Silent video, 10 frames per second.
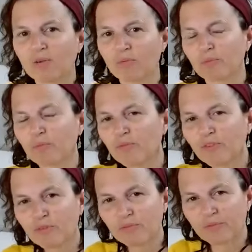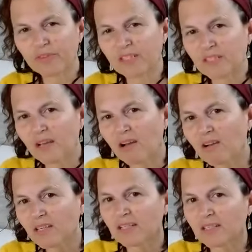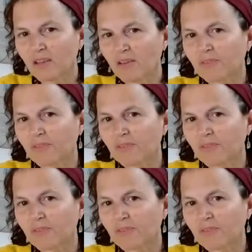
We move you from the darkness of,